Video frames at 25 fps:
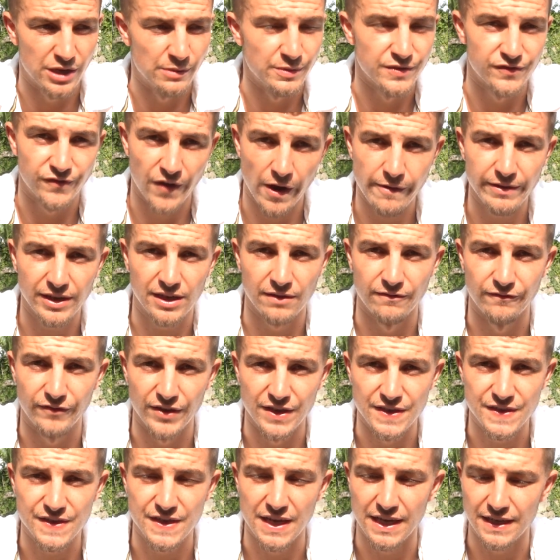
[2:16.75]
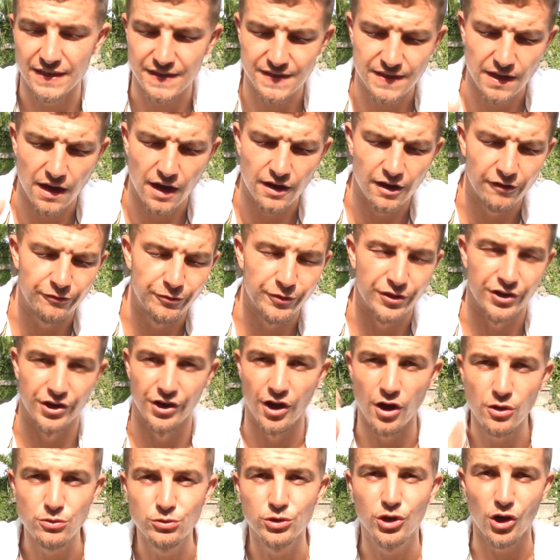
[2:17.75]
It was very convincing. Started off with an
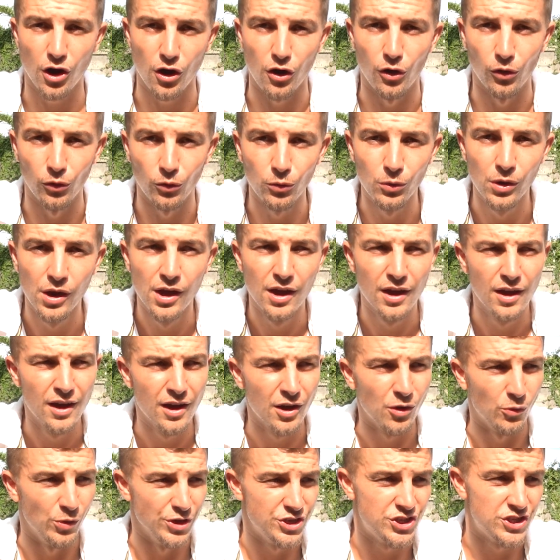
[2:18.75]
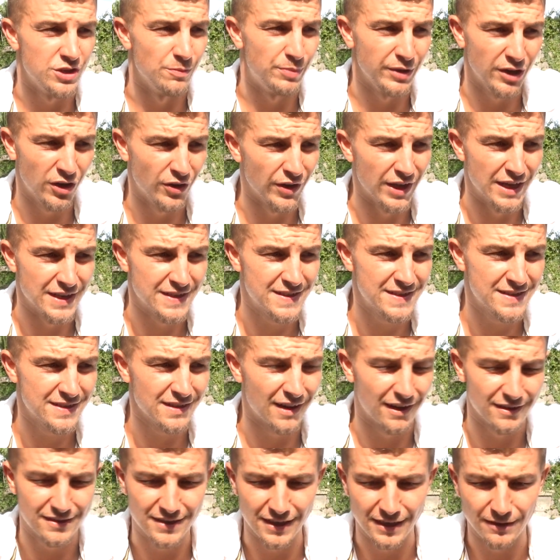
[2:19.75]
own goal, which, to be honest,
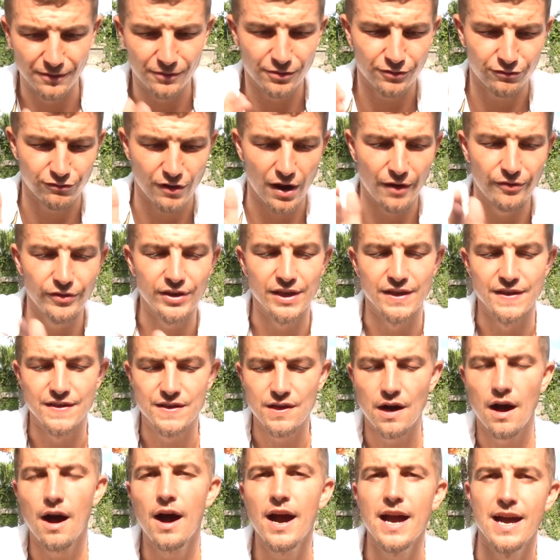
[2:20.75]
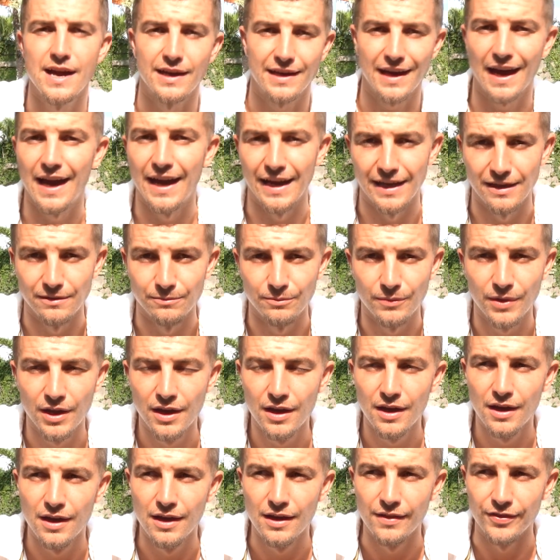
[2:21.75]
I think throughout the entire game,
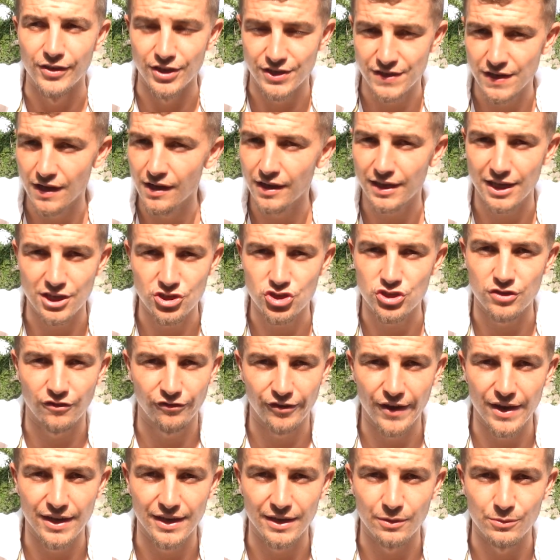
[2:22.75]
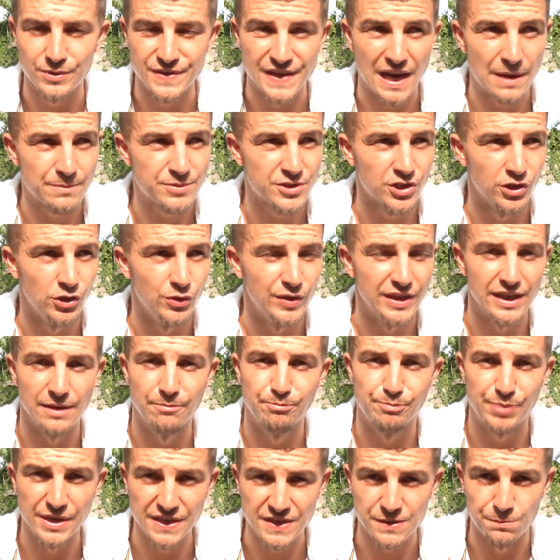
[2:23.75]
the Turkish defending was absolutely
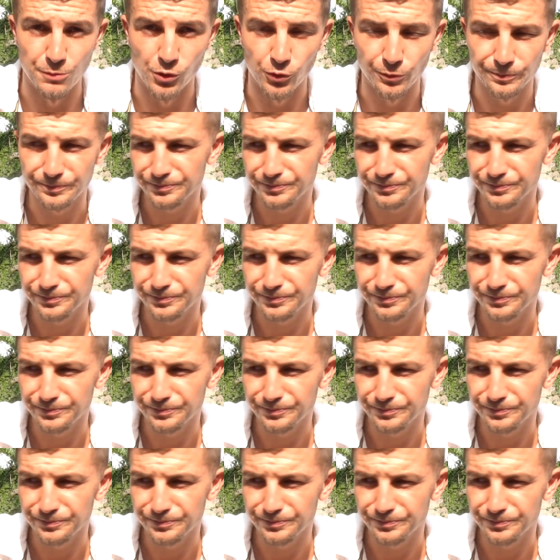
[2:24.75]
abysmal.